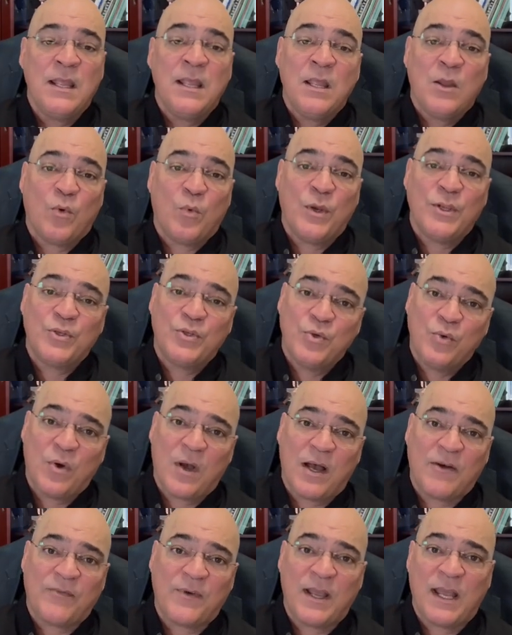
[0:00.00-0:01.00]
when you
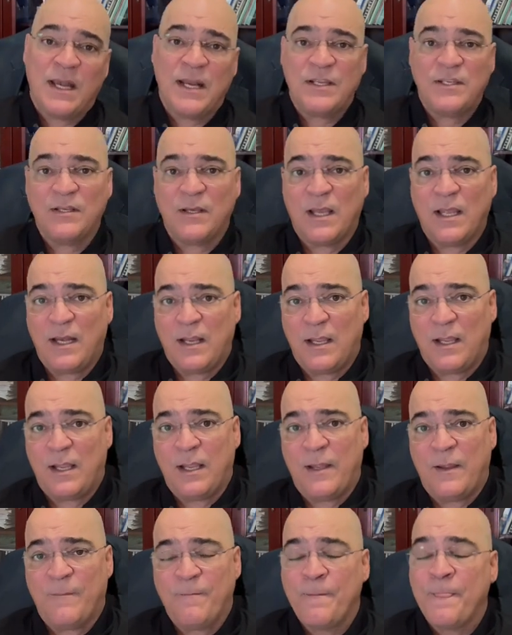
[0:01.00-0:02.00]
are
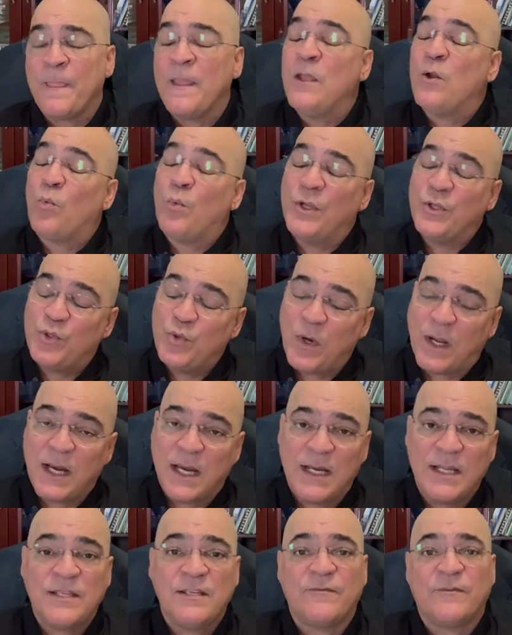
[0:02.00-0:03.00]

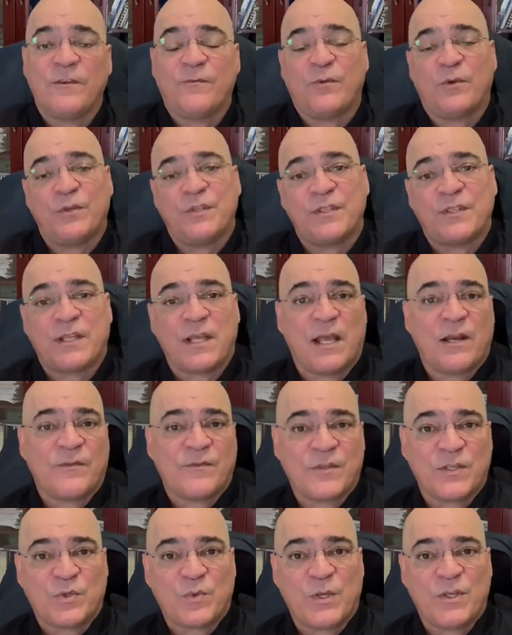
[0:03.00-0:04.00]
eligible for this kind of
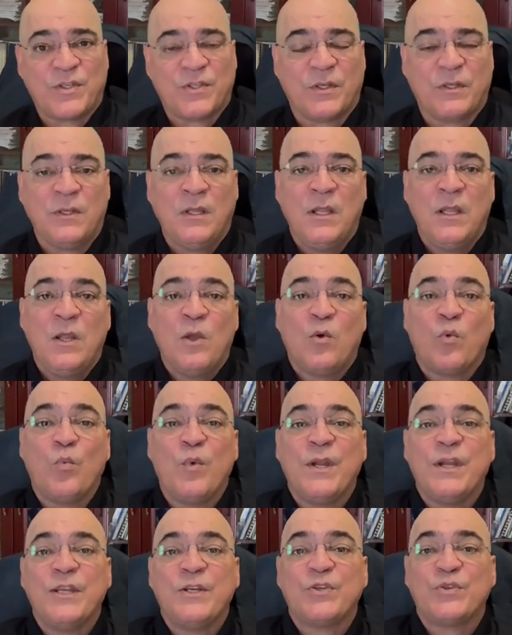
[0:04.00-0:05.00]
situation, we
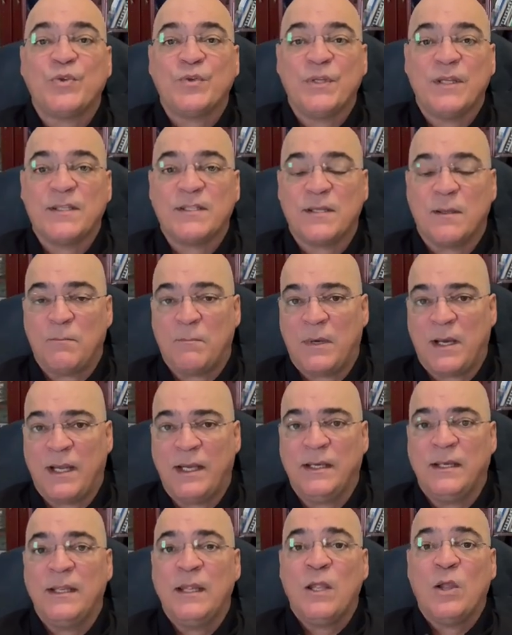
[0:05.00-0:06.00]
need to determine
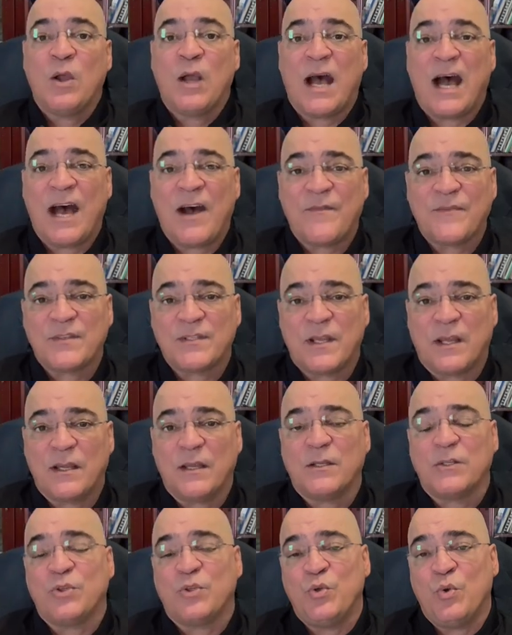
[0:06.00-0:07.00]
after
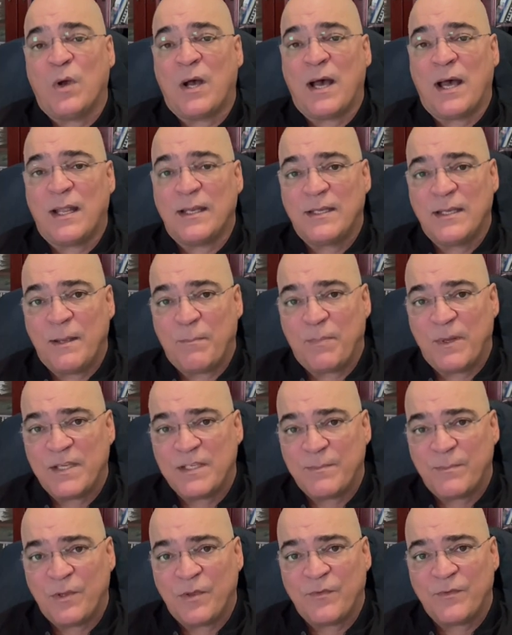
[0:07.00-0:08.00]
you are the
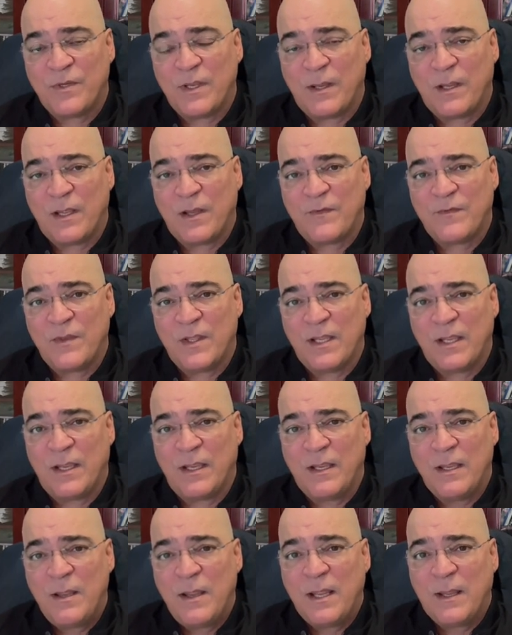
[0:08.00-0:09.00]
placement of the
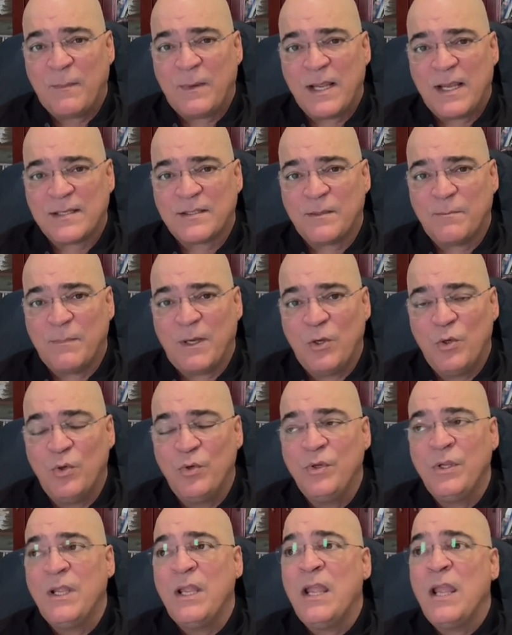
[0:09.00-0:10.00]
gastric balloon,
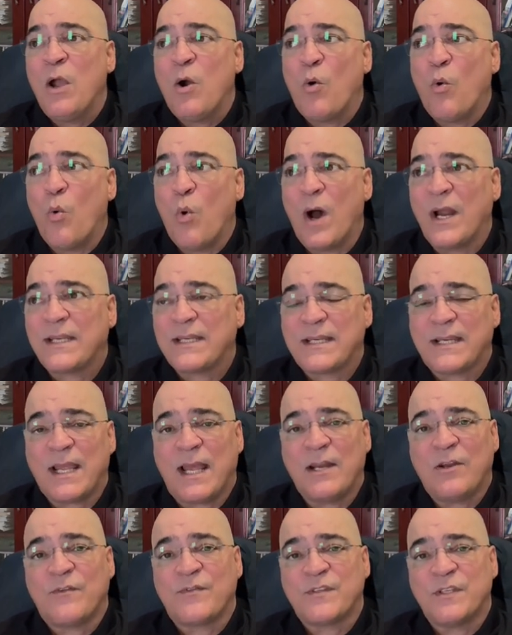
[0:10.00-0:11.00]
what
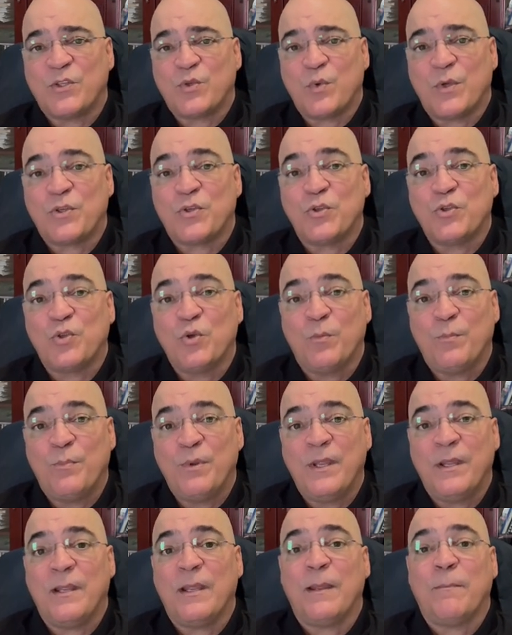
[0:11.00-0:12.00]
kind of situation you
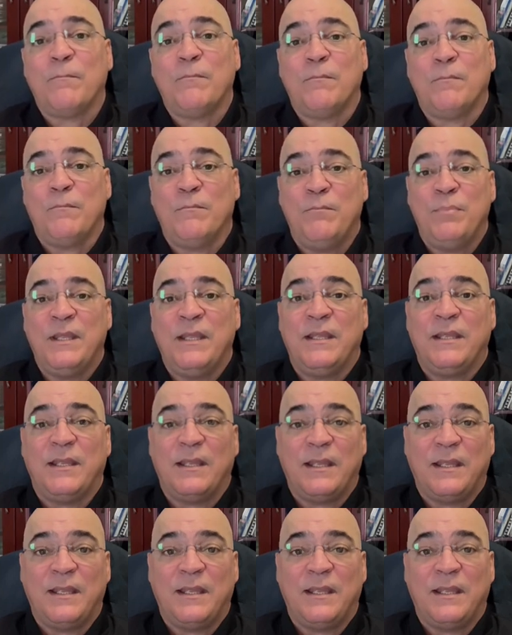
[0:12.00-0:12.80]
be